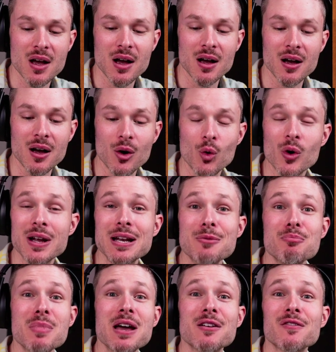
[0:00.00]
uh, or any
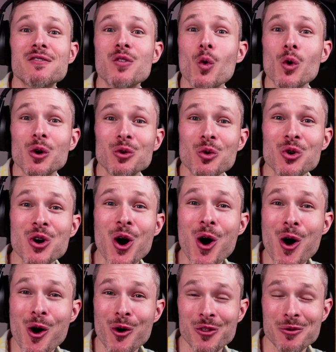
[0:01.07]
metaphorical
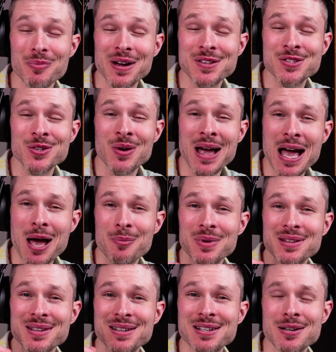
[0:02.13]
car that might so
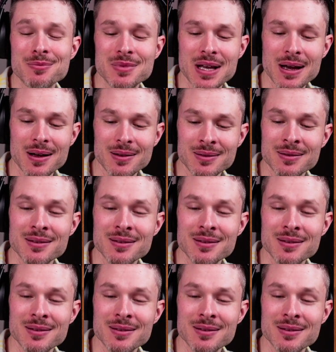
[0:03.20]
happen to come down